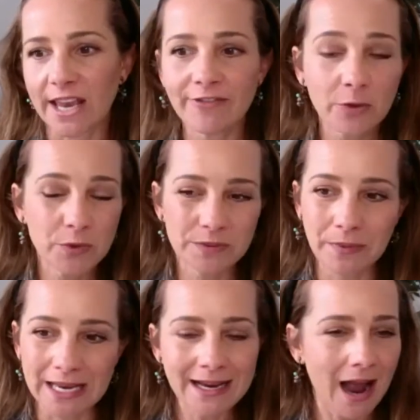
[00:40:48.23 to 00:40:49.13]
if it was
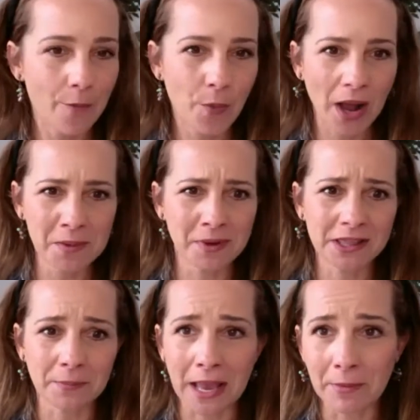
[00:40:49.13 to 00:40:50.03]
me, I'd probably
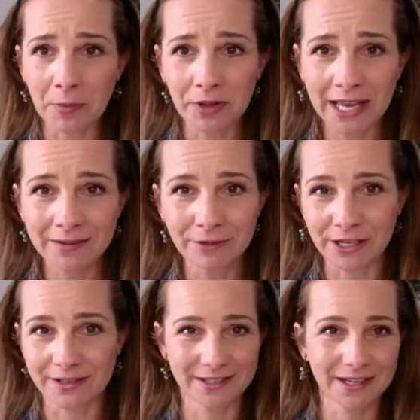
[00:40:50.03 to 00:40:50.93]
pick the payment plan
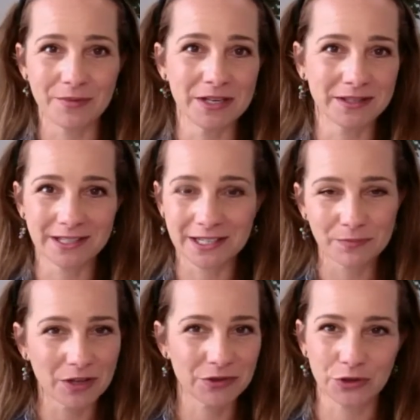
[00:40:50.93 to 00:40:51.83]
because it can be
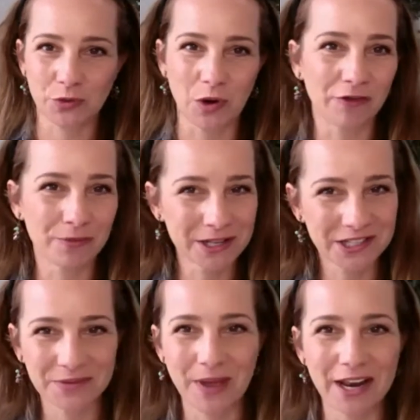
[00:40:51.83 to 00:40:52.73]
six months or 12
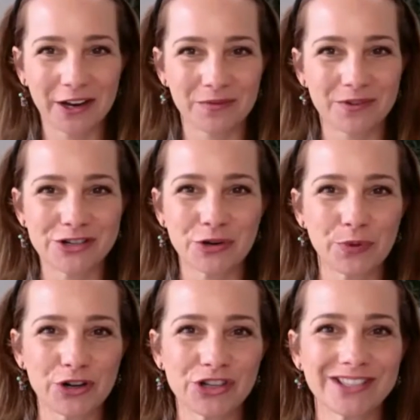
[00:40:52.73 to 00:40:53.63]
months, depending on what you're
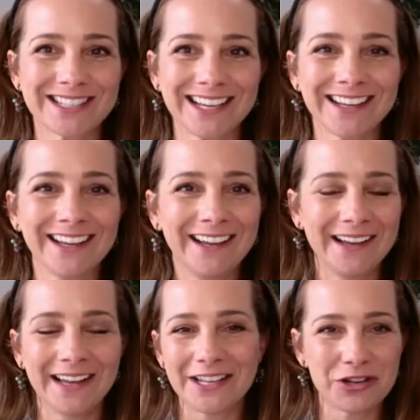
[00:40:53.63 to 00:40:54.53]
purchasing.
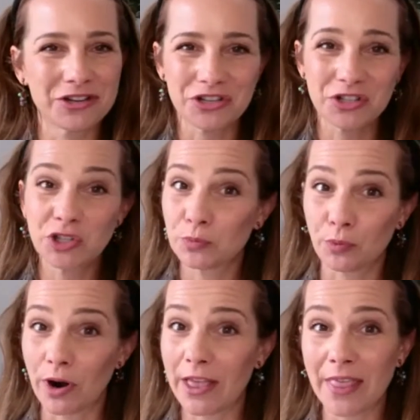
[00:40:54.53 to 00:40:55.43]
And you can just
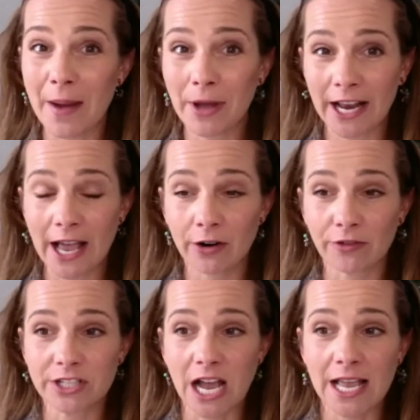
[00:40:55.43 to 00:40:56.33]
spread that money out
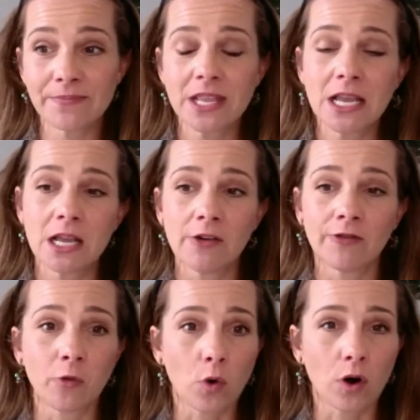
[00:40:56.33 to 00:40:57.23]
over time.
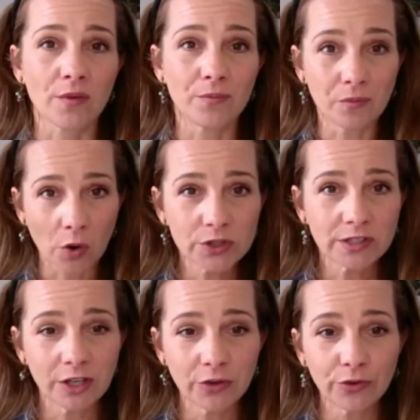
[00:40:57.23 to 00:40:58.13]
For most
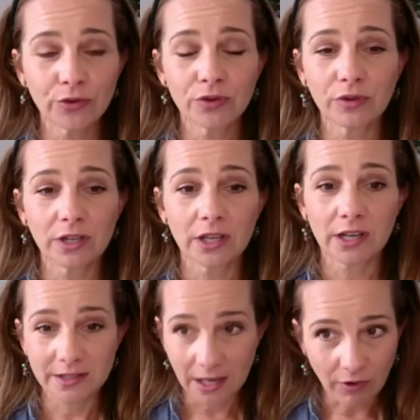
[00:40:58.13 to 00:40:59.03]
of you, it
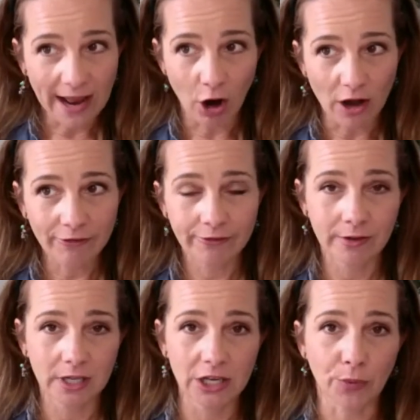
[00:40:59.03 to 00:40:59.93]
is a write off
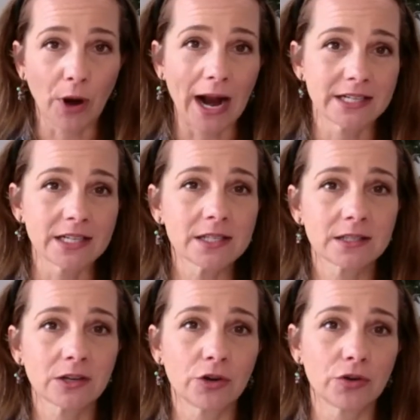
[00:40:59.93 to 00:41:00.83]
in your practice.
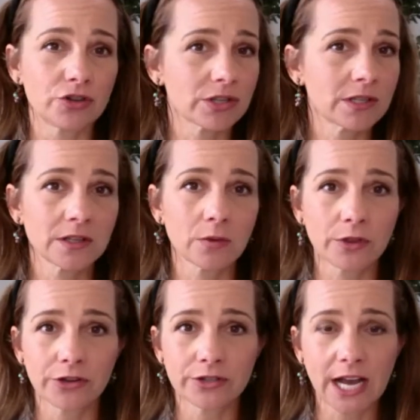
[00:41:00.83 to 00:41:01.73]
So just consult
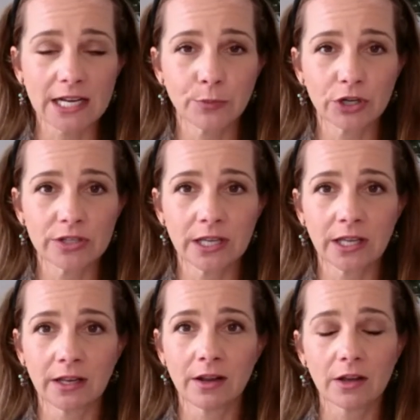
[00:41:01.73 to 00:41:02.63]
with your tax
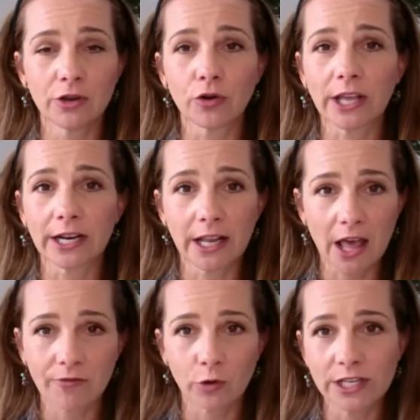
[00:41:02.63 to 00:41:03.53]
person. You'll get an
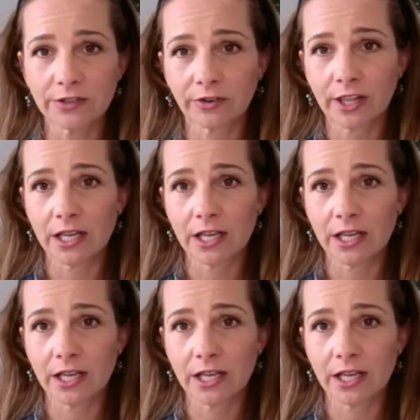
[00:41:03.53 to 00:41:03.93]
invoice for